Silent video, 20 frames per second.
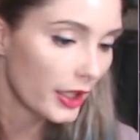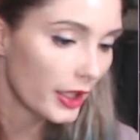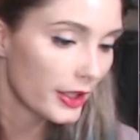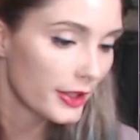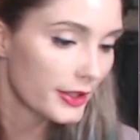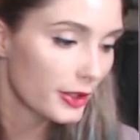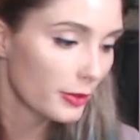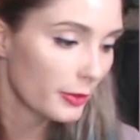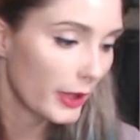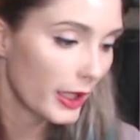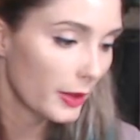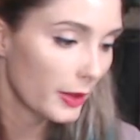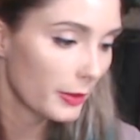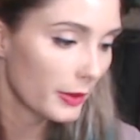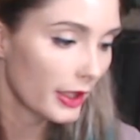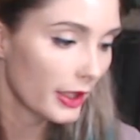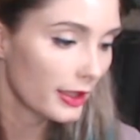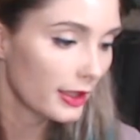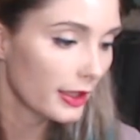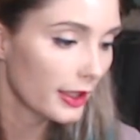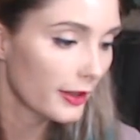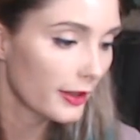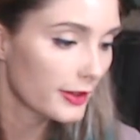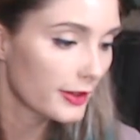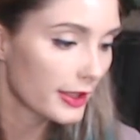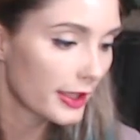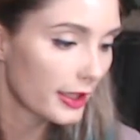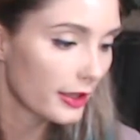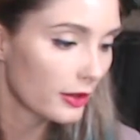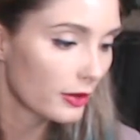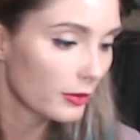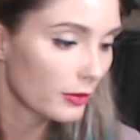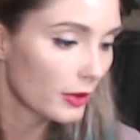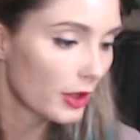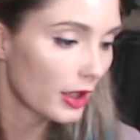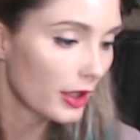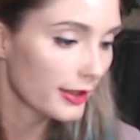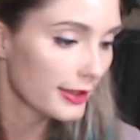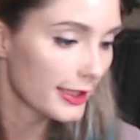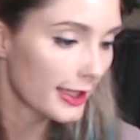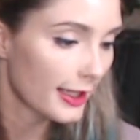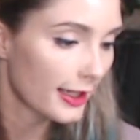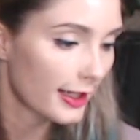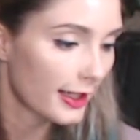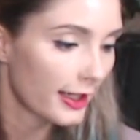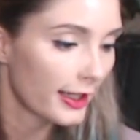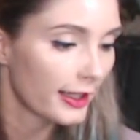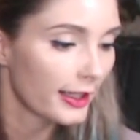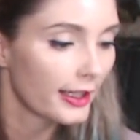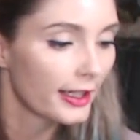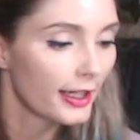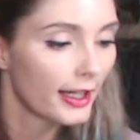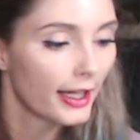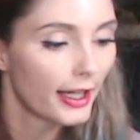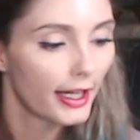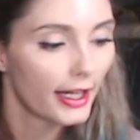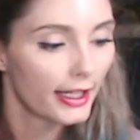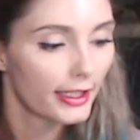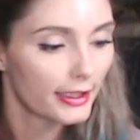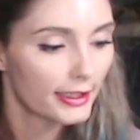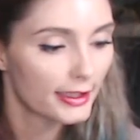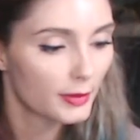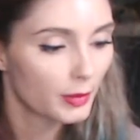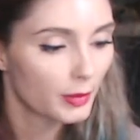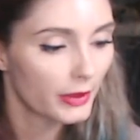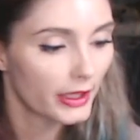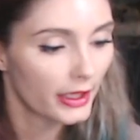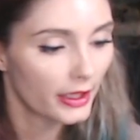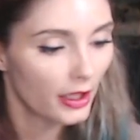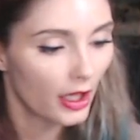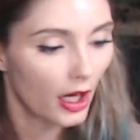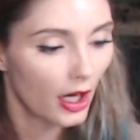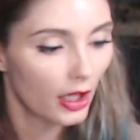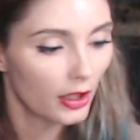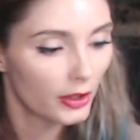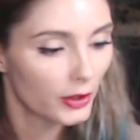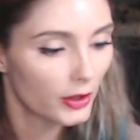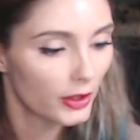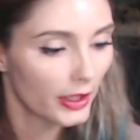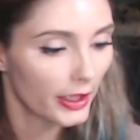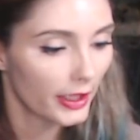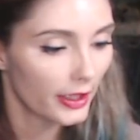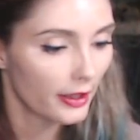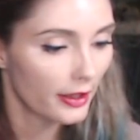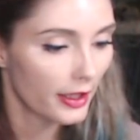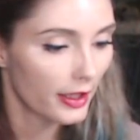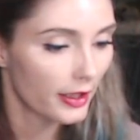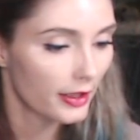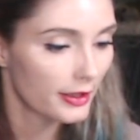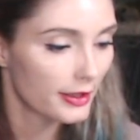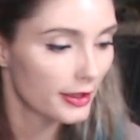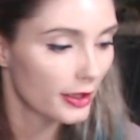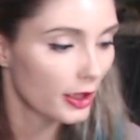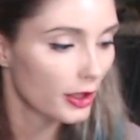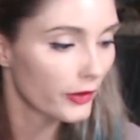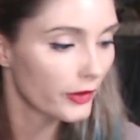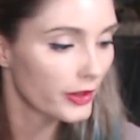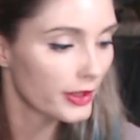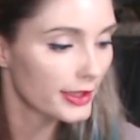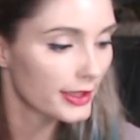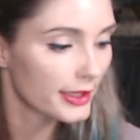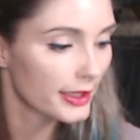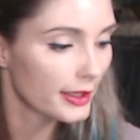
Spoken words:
Doomhammer had left Kilrog Deadeye and his Bleeding Hollow clan there to oversee